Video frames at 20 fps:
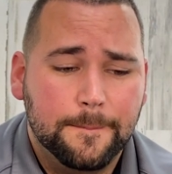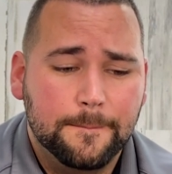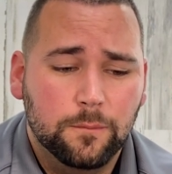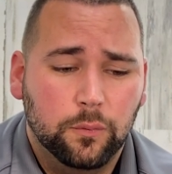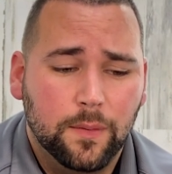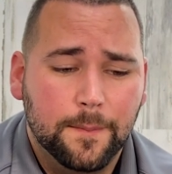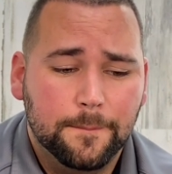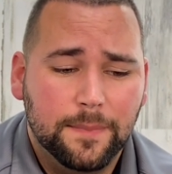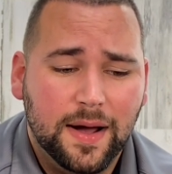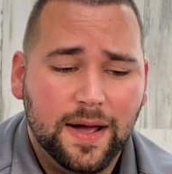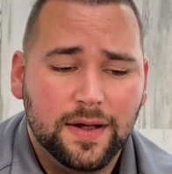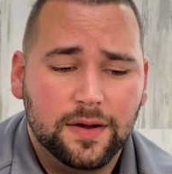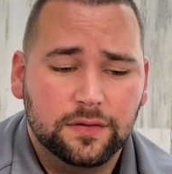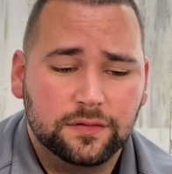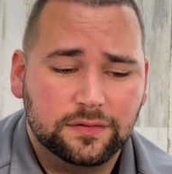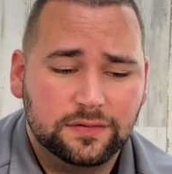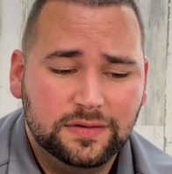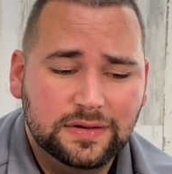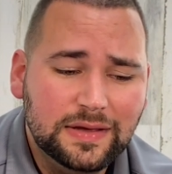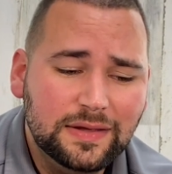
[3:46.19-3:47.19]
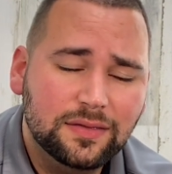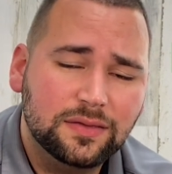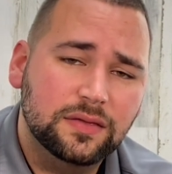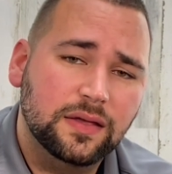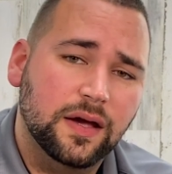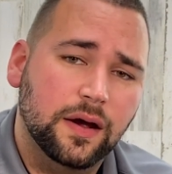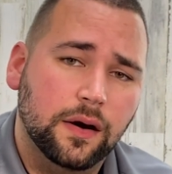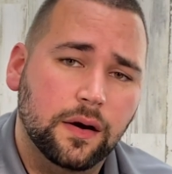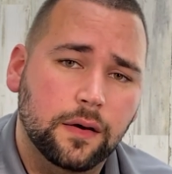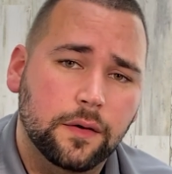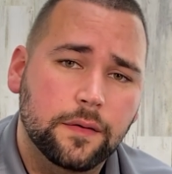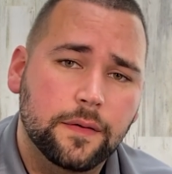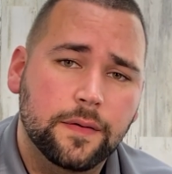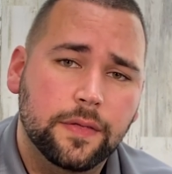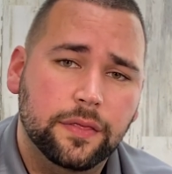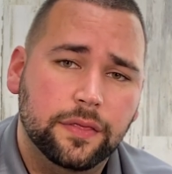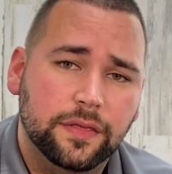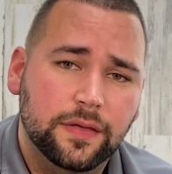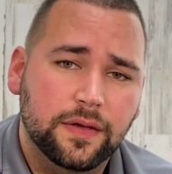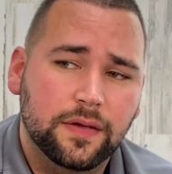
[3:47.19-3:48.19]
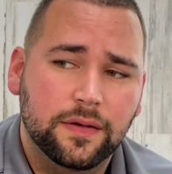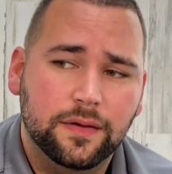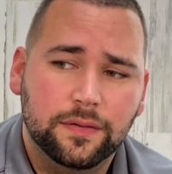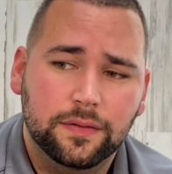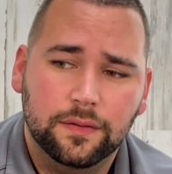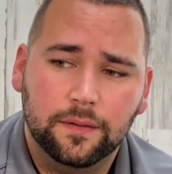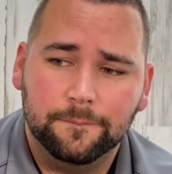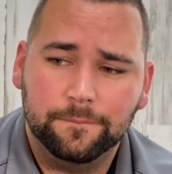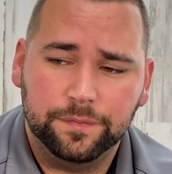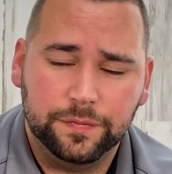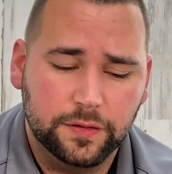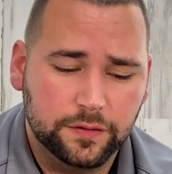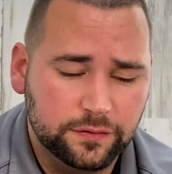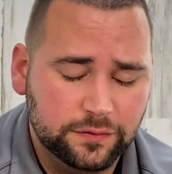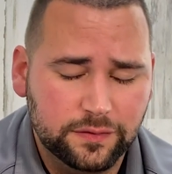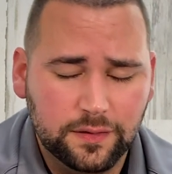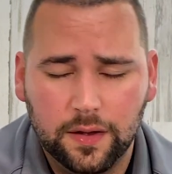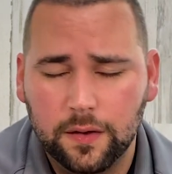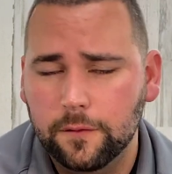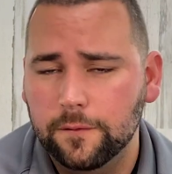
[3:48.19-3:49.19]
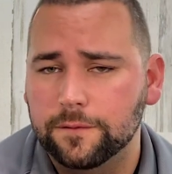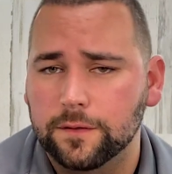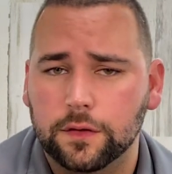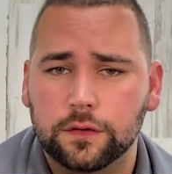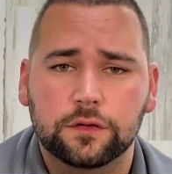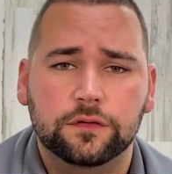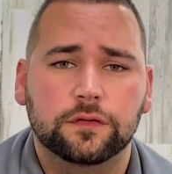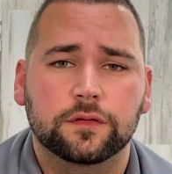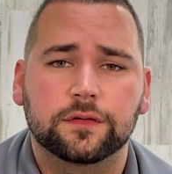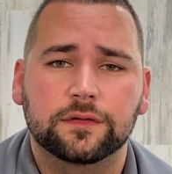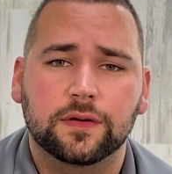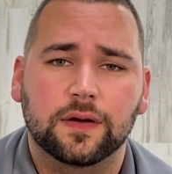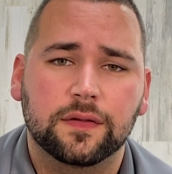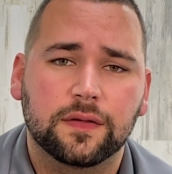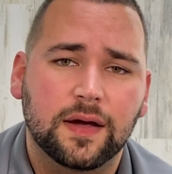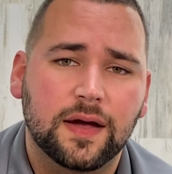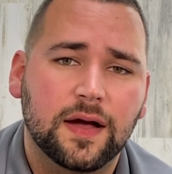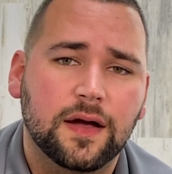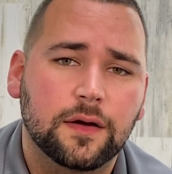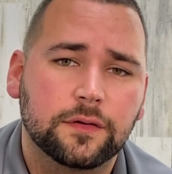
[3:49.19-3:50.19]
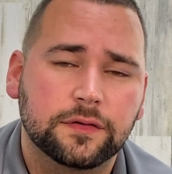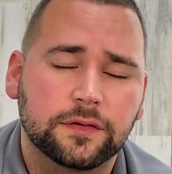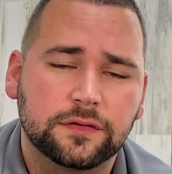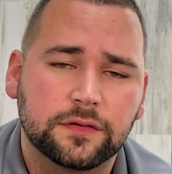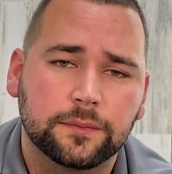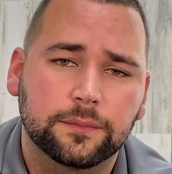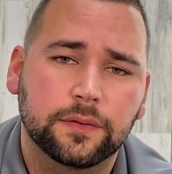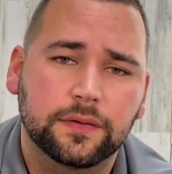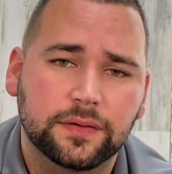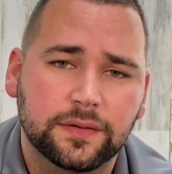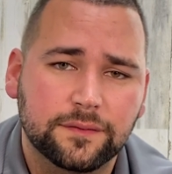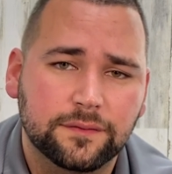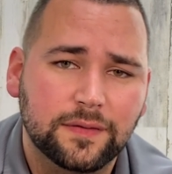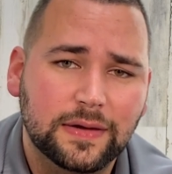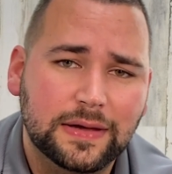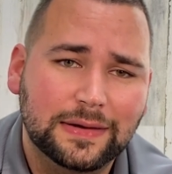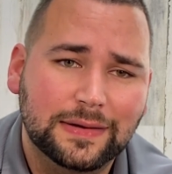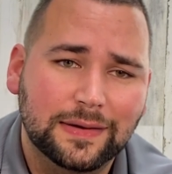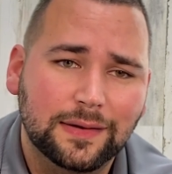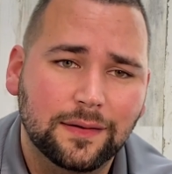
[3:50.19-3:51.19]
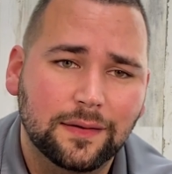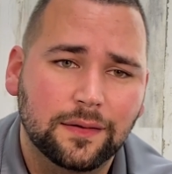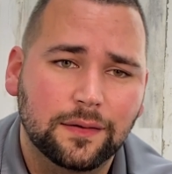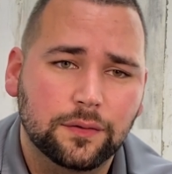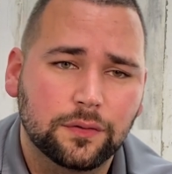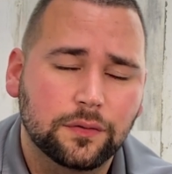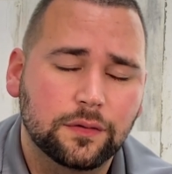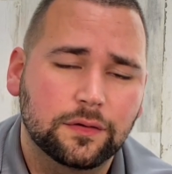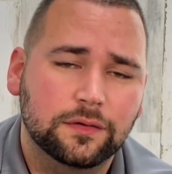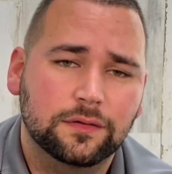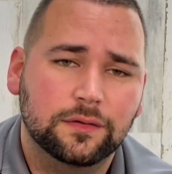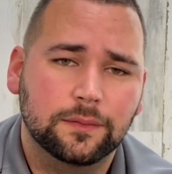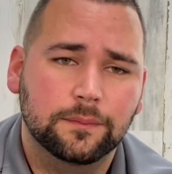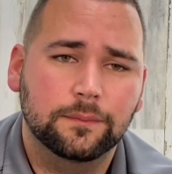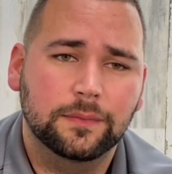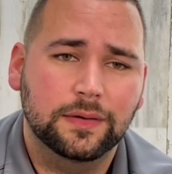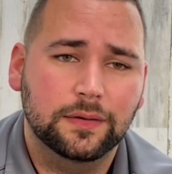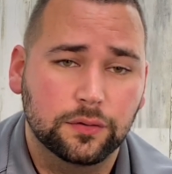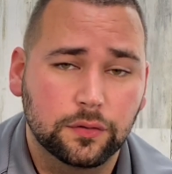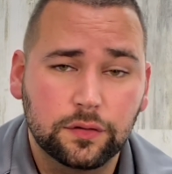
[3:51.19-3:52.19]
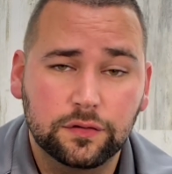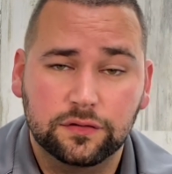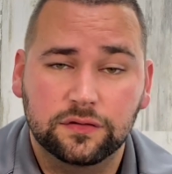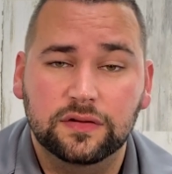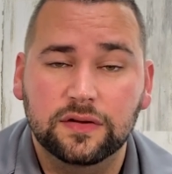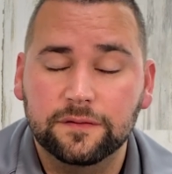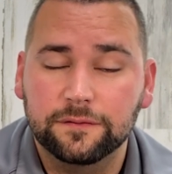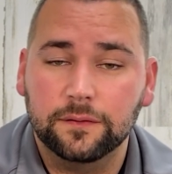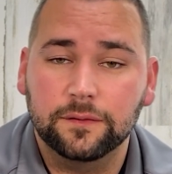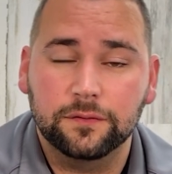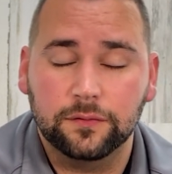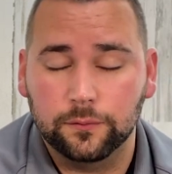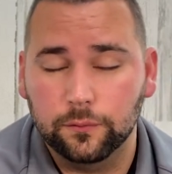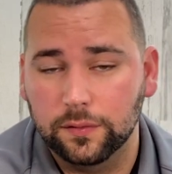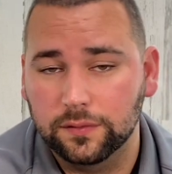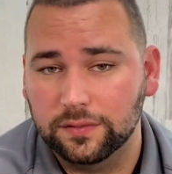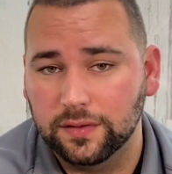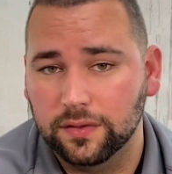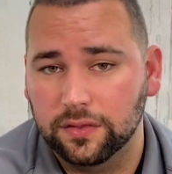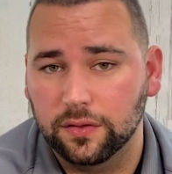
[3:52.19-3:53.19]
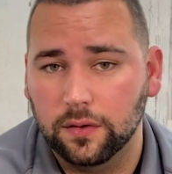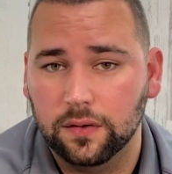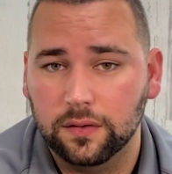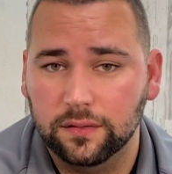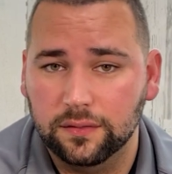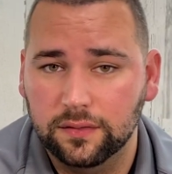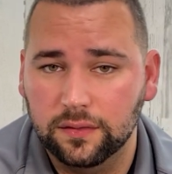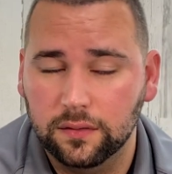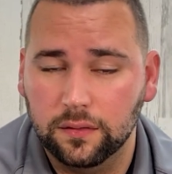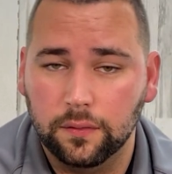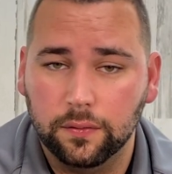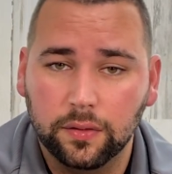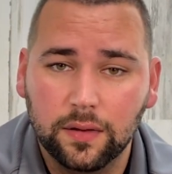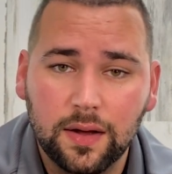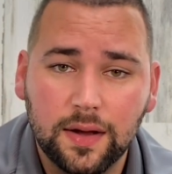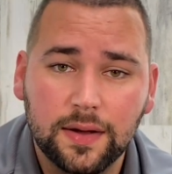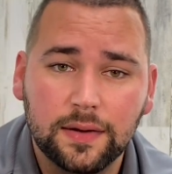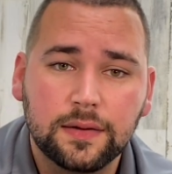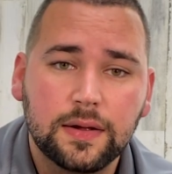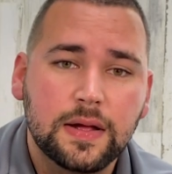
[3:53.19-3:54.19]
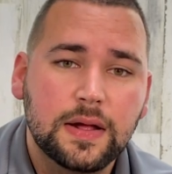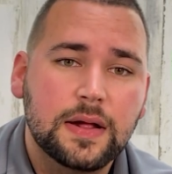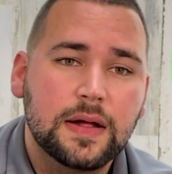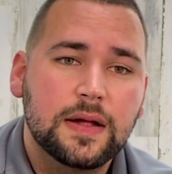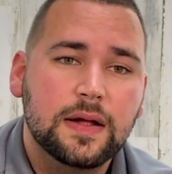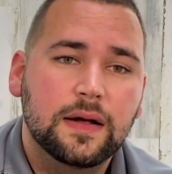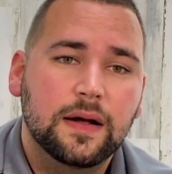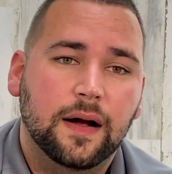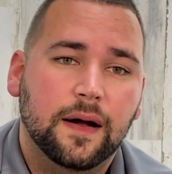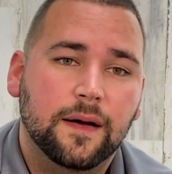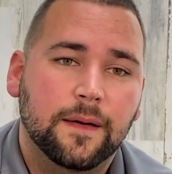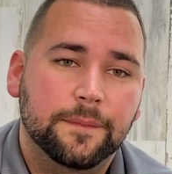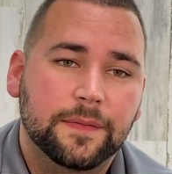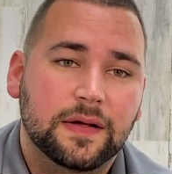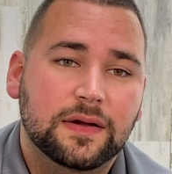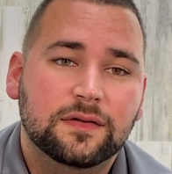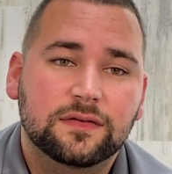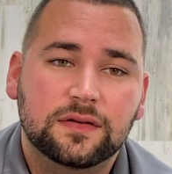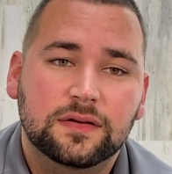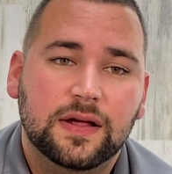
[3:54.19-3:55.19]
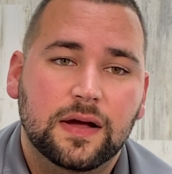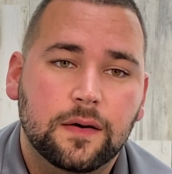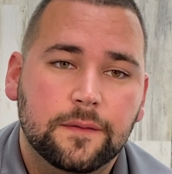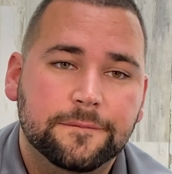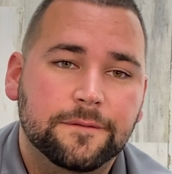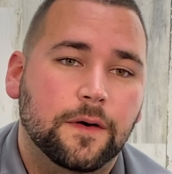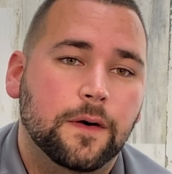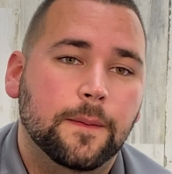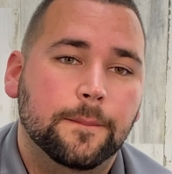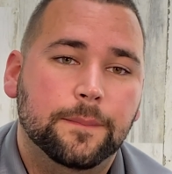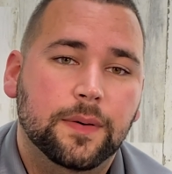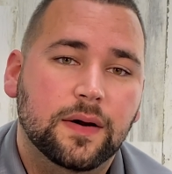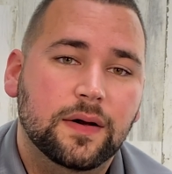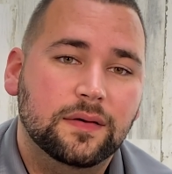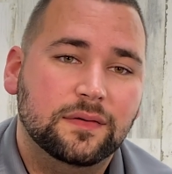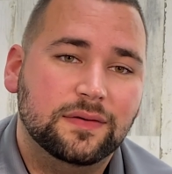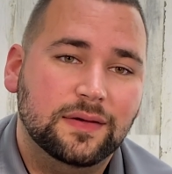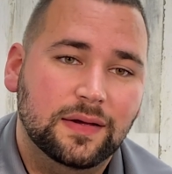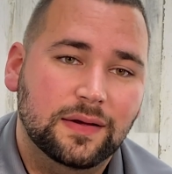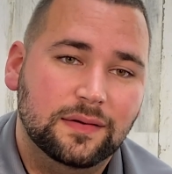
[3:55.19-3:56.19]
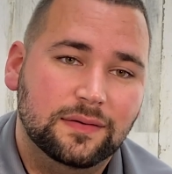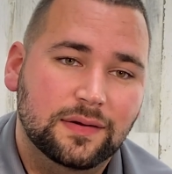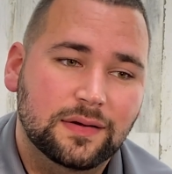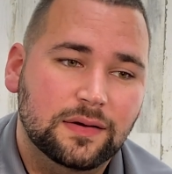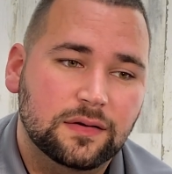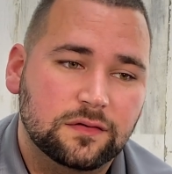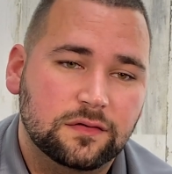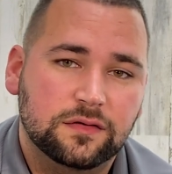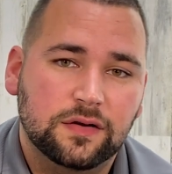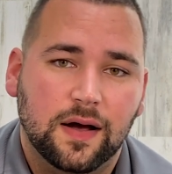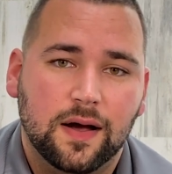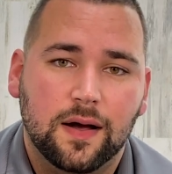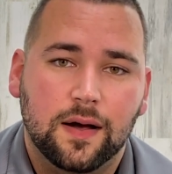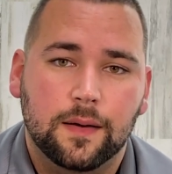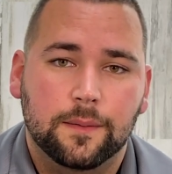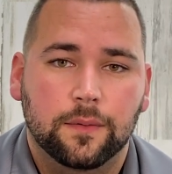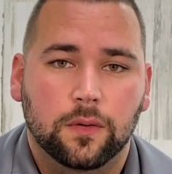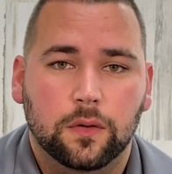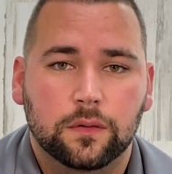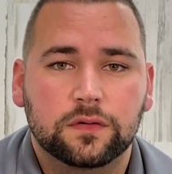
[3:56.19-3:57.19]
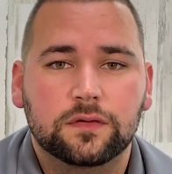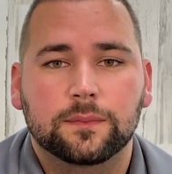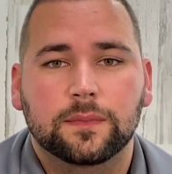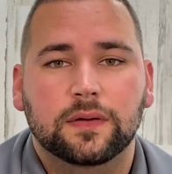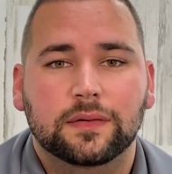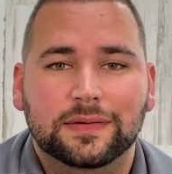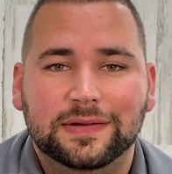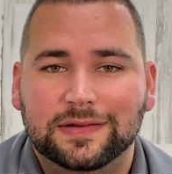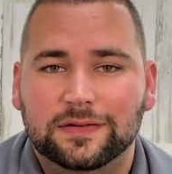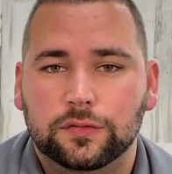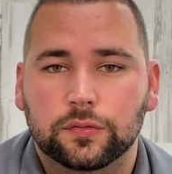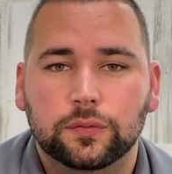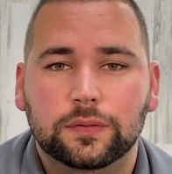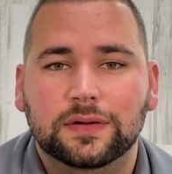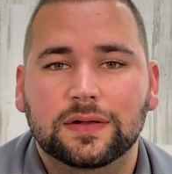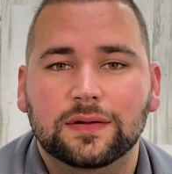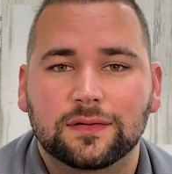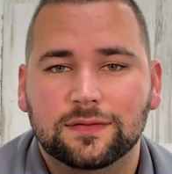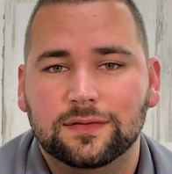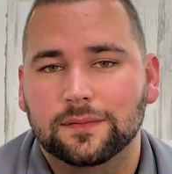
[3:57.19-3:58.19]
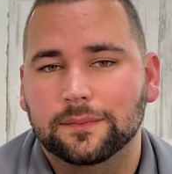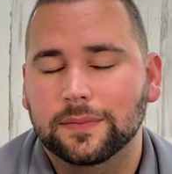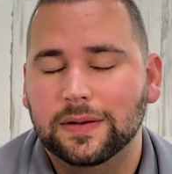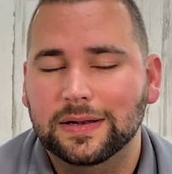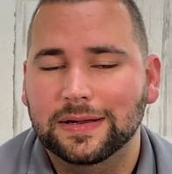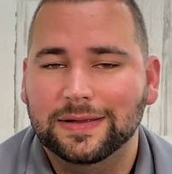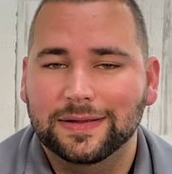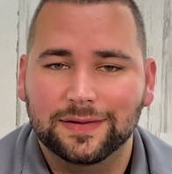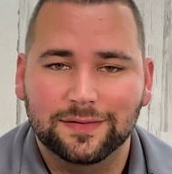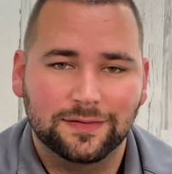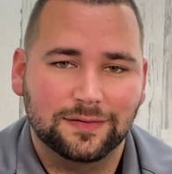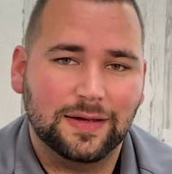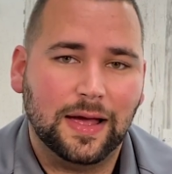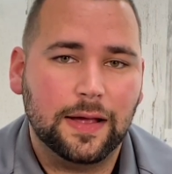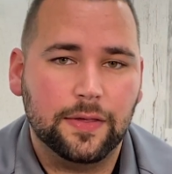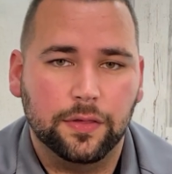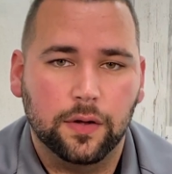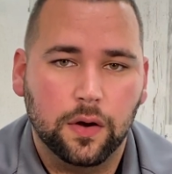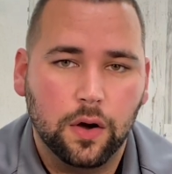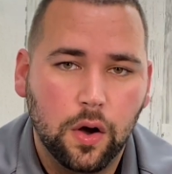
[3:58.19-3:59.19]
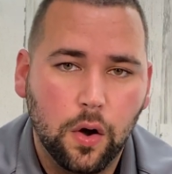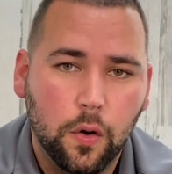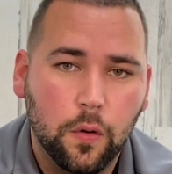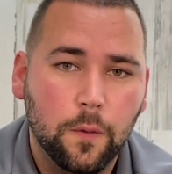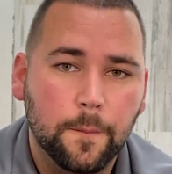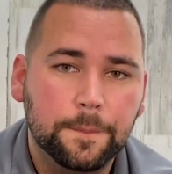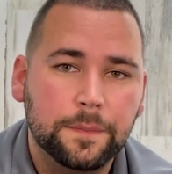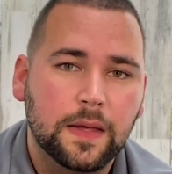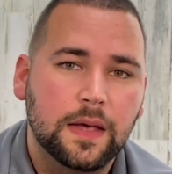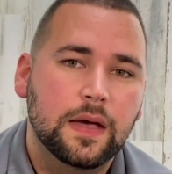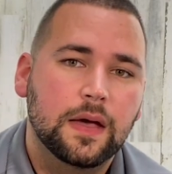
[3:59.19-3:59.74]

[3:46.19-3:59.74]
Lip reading: when buyers get there, then there's no furniture inside the house. It's completely vacant and it looks different from what they thought it did online. That is a downfall, but it did its job ultimately to get somebody inside the home.